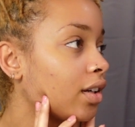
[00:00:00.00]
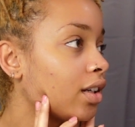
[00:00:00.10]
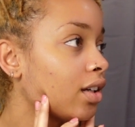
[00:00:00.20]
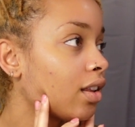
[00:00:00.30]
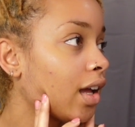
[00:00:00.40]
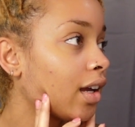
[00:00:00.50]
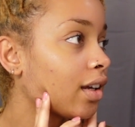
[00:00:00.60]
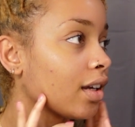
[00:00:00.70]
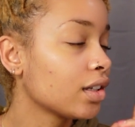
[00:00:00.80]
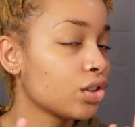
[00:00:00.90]
any like
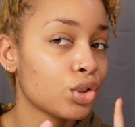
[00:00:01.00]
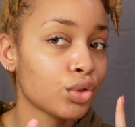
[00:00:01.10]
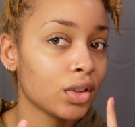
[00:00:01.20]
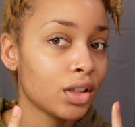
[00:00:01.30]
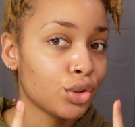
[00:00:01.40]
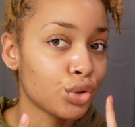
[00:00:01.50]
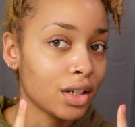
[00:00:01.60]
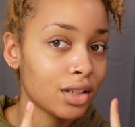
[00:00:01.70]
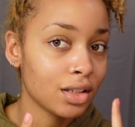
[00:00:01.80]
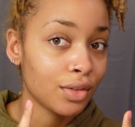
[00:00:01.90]
history or
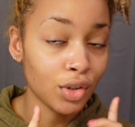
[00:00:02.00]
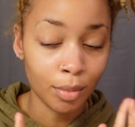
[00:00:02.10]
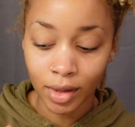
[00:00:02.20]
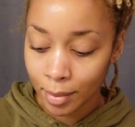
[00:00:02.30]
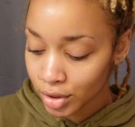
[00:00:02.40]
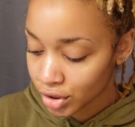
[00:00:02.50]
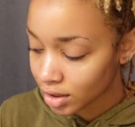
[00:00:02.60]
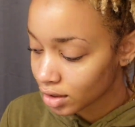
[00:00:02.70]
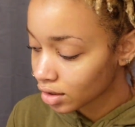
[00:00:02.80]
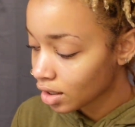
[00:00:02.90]
traces of your
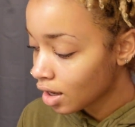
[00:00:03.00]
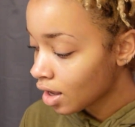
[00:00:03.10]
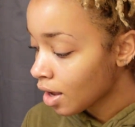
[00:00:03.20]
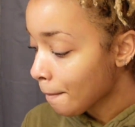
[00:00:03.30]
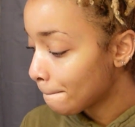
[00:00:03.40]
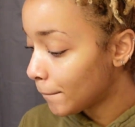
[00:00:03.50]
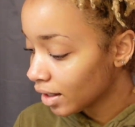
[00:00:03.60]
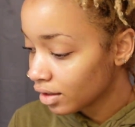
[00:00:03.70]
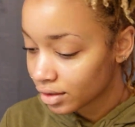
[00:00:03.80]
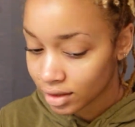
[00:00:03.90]
blemishes.
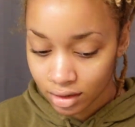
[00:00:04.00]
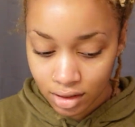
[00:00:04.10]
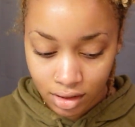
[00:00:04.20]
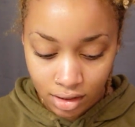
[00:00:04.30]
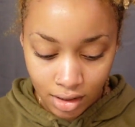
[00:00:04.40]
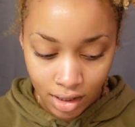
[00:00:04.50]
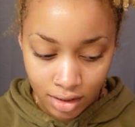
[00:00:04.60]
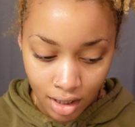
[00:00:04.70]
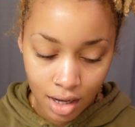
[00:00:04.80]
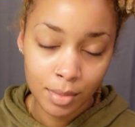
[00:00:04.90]
But since it's the
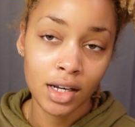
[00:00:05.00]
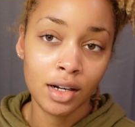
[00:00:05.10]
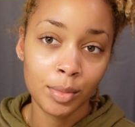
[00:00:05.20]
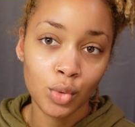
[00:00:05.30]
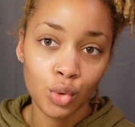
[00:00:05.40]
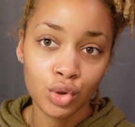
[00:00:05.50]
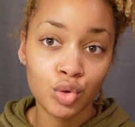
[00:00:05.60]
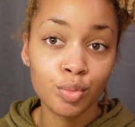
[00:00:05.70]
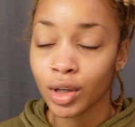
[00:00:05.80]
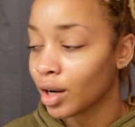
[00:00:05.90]
daytime and I'm going
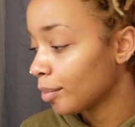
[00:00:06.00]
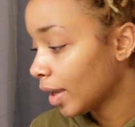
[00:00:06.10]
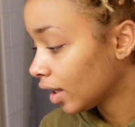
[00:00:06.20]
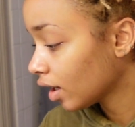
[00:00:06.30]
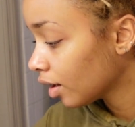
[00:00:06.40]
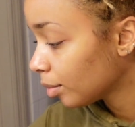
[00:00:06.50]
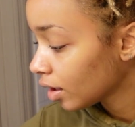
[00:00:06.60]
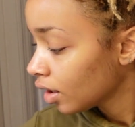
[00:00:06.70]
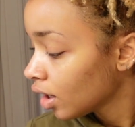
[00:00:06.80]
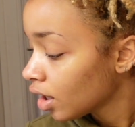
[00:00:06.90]
to put on makeup,
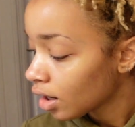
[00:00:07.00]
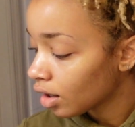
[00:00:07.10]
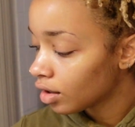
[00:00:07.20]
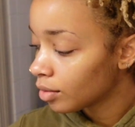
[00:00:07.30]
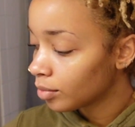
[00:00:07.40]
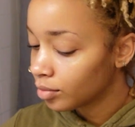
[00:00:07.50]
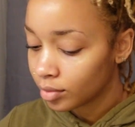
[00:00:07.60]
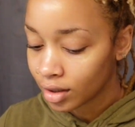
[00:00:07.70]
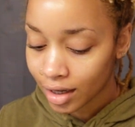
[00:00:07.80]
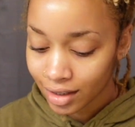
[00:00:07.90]
I
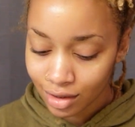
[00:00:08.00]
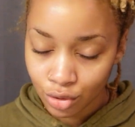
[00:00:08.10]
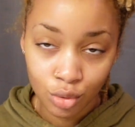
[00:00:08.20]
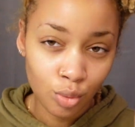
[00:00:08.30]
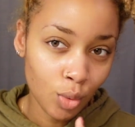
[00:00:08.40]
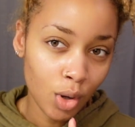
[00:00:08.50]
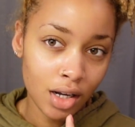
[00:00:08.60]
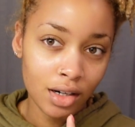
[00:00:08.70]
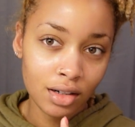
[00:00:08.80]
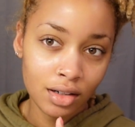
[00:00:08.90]
either do
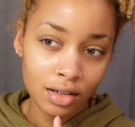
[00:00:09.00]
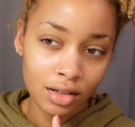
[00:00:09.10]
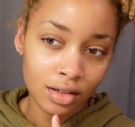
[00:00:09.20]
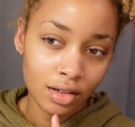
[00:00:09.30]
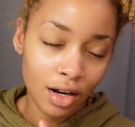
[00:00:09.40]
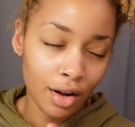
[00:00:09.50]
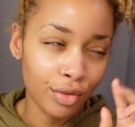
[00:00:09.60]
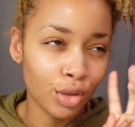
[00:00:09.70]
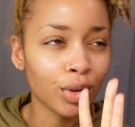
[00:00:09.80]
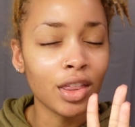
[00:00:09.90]
one
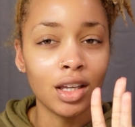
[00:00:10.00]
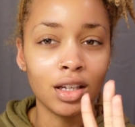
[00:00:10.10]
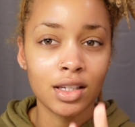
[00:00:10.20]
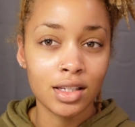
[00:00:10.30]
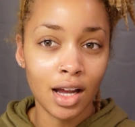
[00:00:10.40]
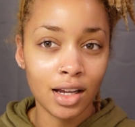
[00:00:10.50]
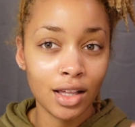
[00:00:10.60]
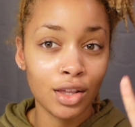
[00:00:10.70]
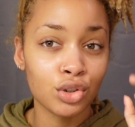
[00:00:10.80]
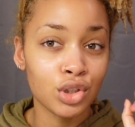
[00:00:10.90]
of three things. I
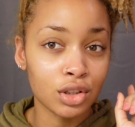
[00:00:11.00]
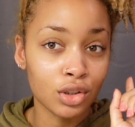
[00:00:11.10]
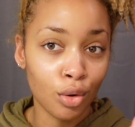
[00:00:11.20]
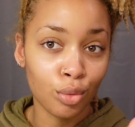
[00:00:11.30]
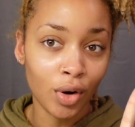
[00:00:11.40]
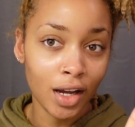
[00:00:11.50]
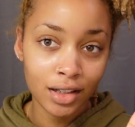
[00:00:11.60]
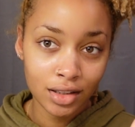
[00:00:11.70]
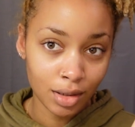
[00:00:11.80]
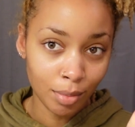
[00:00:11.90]
either just go right
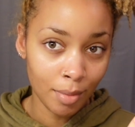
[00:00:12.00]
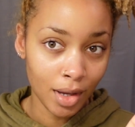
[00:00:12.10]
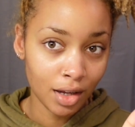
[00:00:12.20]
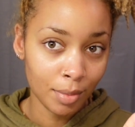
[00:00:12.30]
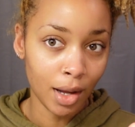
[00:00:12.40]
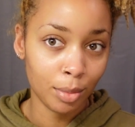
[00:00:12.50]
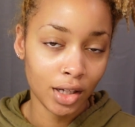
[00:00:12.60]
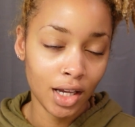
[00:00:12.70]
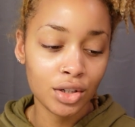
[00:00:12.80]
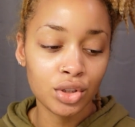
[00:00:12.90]
into my makeup
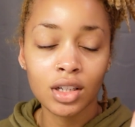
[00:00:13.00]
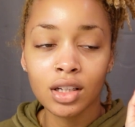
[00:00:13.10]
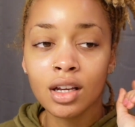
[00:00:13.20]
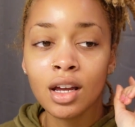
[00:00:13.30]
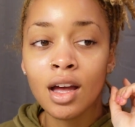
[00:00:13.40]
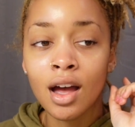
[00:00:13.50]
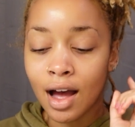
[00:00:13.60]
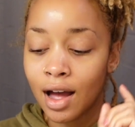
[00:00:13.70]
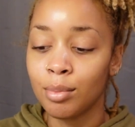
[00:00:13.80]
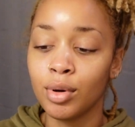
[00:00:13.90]
application.
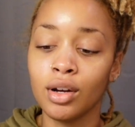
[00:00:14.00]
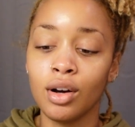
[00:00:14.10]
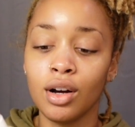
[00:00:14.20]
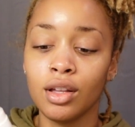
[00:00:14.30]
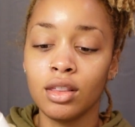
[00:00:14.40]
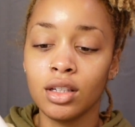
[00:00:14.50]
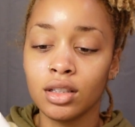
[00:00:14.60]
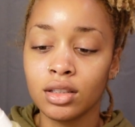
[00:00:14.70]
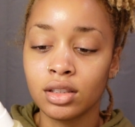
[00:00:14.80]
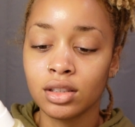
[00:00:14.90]
I put on
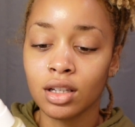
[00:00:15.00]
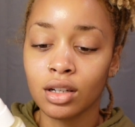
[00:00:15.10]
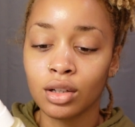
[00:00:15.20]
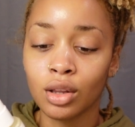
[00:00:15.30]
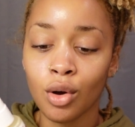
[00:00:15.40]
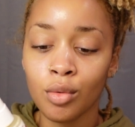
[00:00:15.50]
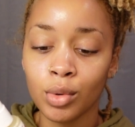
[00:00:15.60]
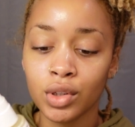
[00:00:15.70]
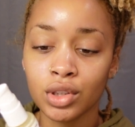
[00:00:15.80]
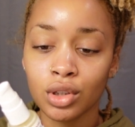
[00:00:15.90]
this Glow
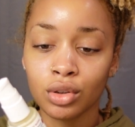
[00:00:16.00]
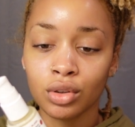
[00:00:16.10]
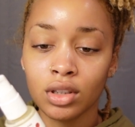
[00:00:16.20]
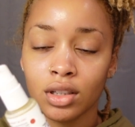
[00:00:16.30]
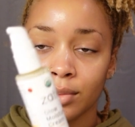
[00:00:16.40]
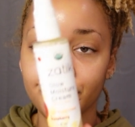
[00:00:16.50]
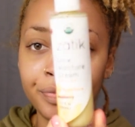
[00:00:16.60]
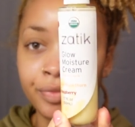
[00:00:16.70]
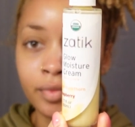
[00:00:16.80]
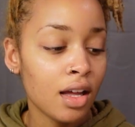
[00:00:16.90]
Moisture Cream.
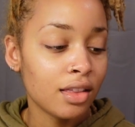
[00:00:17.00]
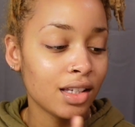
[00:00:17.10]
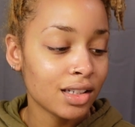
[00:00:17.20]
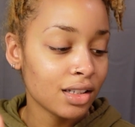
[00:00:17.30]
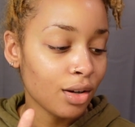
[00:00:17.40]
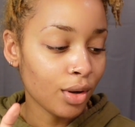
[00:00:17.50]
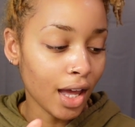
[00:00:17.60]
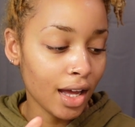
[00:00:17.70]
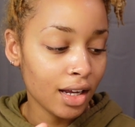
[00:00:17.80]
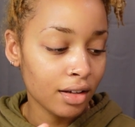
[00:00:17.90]
This is
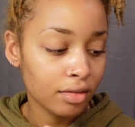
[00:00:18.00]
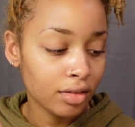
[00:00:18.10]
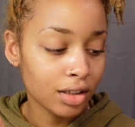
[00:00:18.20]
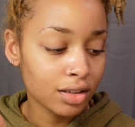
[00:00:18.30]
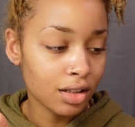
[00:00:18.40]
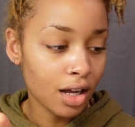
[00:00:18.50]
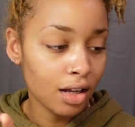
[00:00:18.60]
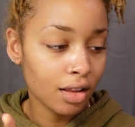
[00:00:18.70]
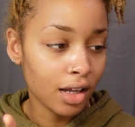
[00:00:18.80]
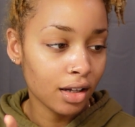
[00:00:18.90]
okay. It's
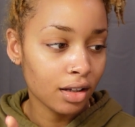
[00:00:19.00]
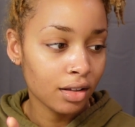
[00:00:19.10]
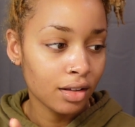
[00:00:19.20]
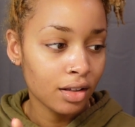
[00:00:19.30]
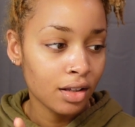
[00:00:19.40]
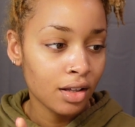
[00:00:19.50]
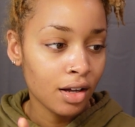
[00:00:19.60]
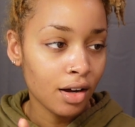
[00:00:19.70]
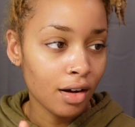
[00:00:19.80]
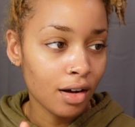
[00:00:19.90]
not like
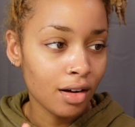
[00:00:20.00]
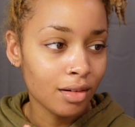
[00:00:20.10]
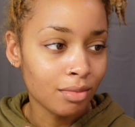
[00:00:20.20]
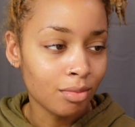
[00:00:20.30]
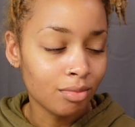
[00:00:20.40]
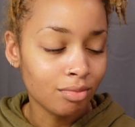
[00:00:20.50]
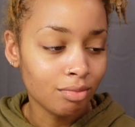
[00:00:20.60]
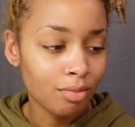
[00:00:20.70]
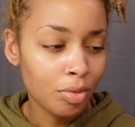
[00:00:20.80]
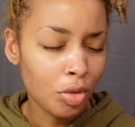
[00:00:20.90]

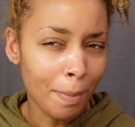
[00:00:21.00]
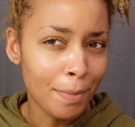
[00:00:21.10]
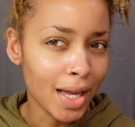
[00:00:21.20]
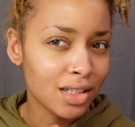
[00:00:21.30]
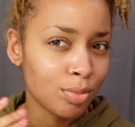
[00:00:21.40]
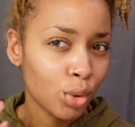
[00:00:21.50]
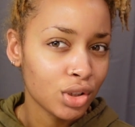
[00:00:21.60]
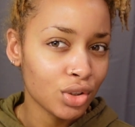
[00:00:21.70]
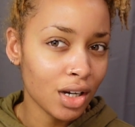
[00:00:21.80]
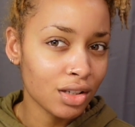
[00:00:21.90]
the best
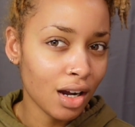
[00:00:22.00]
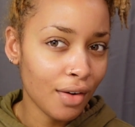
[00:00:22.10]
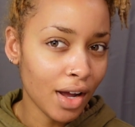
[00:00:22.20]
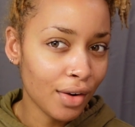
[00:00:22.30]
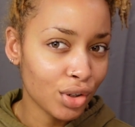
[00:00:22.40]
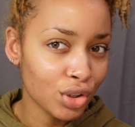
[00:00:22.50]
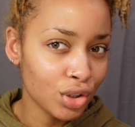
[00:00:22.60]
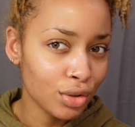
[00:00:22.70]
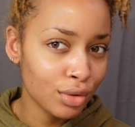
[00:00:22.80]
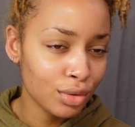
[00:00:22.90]
moisturizer I've ever
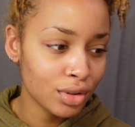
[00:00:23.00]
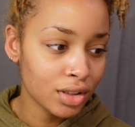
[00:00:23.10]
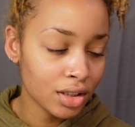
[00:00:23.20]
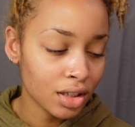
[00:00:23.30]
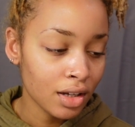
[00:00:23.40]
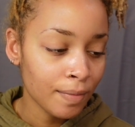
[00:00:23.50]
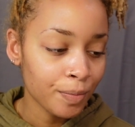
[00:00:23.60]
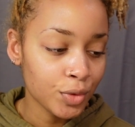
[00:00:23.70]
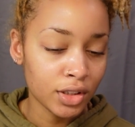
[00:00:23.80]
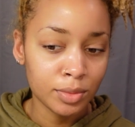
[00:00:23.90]
used,
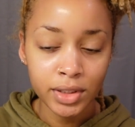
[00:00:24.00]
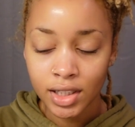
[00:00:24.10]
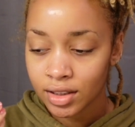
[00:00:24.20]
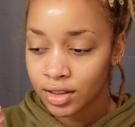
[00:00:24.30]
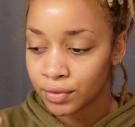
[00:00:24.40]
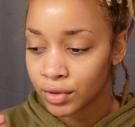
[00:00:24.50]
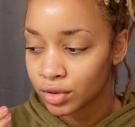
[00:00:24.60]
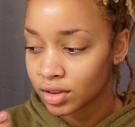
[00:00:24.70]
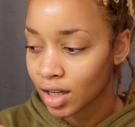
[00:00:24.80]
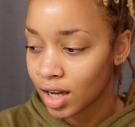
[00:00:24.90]
just because it
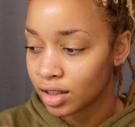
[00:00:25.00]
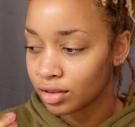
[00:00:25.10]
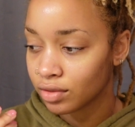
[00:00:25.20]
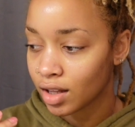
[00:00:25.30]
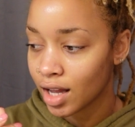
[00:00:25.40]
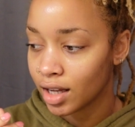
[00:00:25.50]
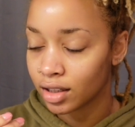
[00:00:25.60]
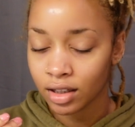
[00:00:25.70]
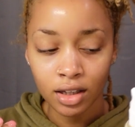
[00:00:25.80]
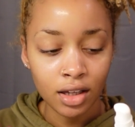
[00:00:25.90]
feels kind of like,